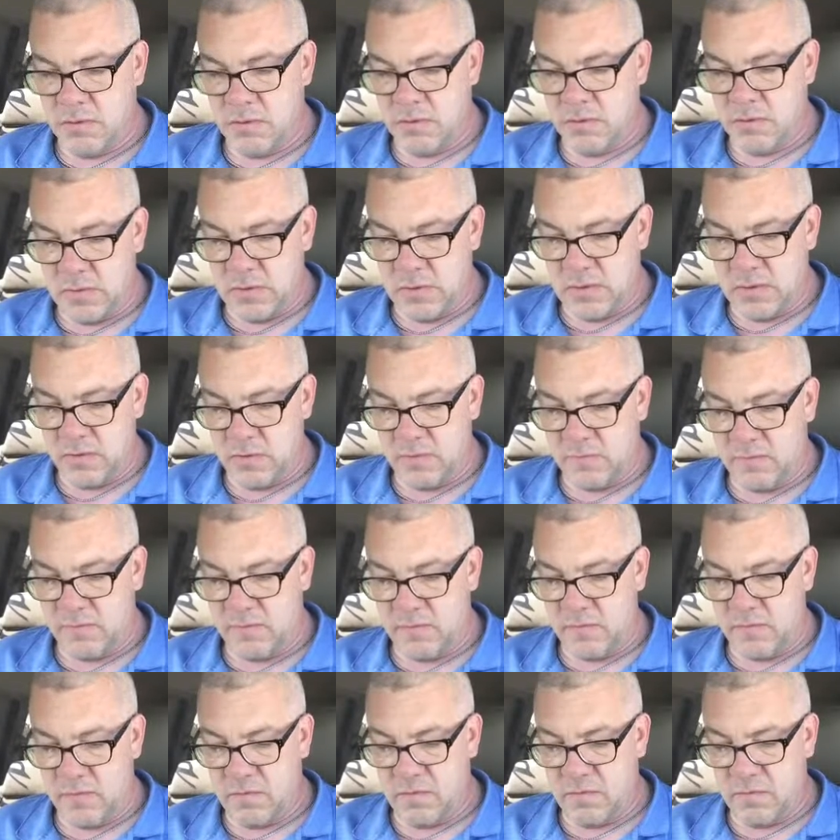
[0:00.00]
Come down a little
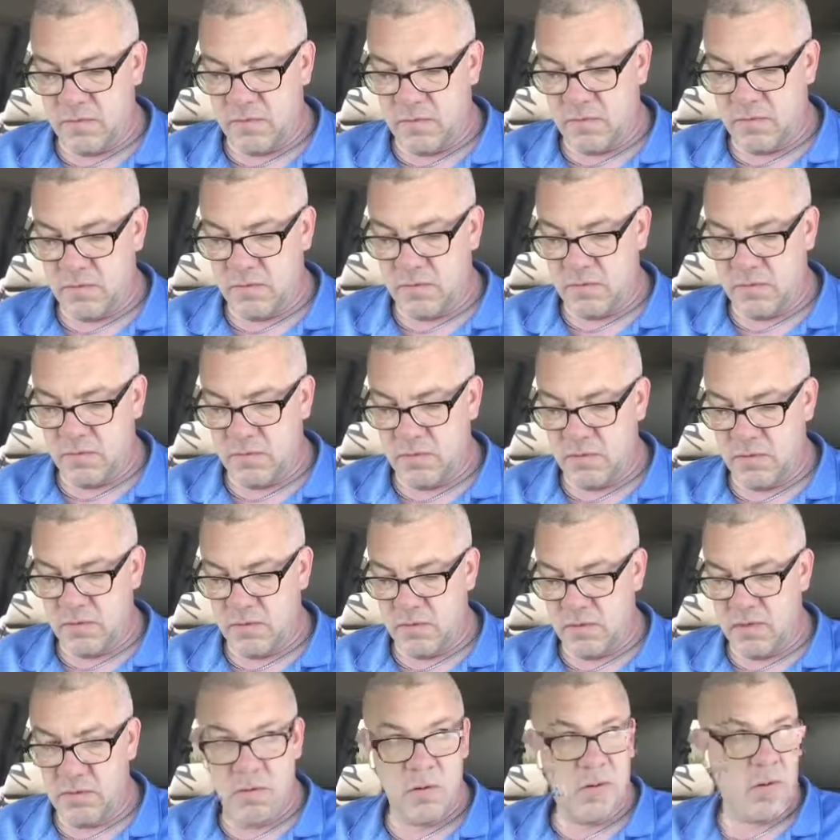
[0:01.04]
further.
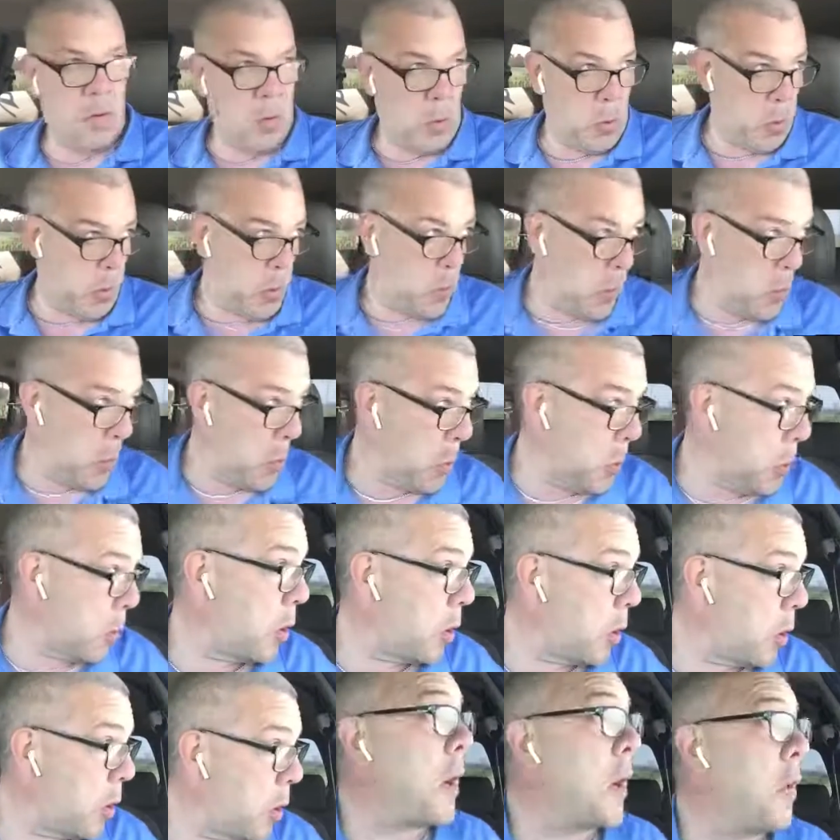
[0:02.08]
Where
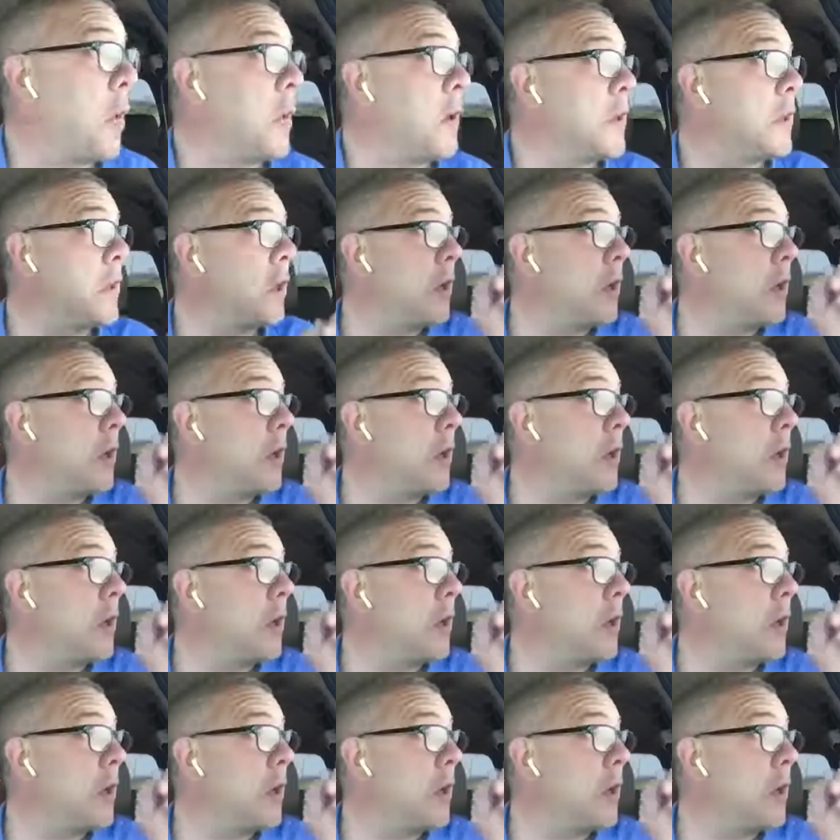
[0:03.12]
am I? Right